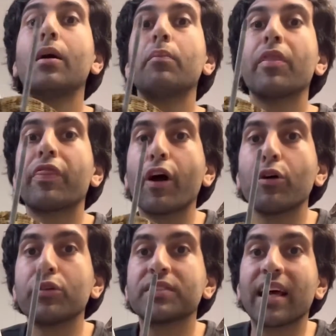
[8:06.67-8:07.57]
But
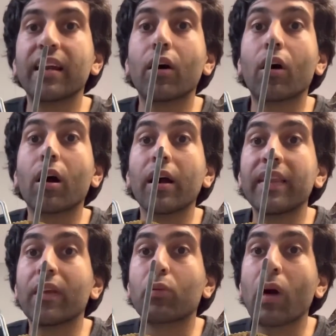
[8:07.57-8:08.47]
those that are in
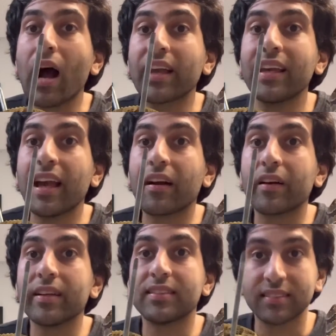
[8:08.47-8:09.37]
the rocky
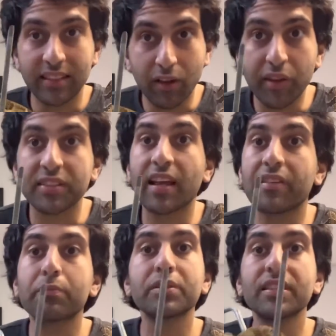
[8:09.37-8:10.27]
areas, still the
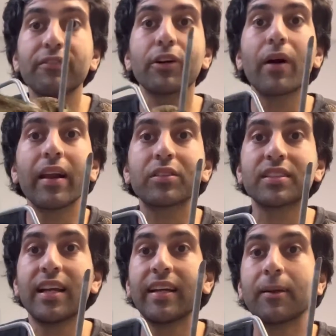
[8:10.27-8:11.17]
southern Pacific
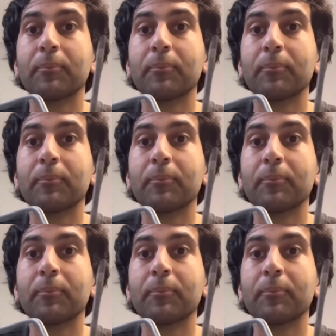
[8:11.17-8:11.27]
rattlesnake,